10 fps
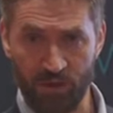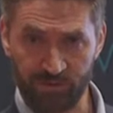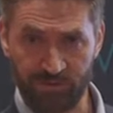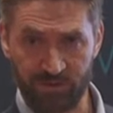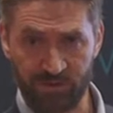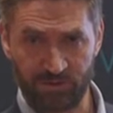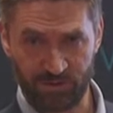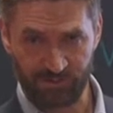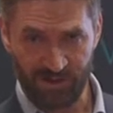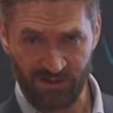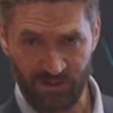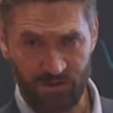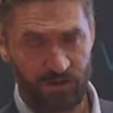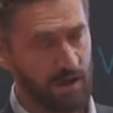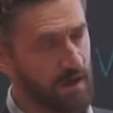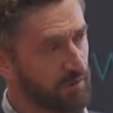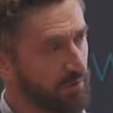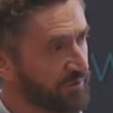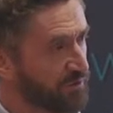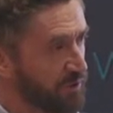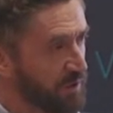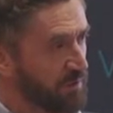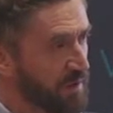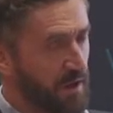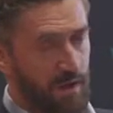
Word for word: rare disease data uh, across Europe,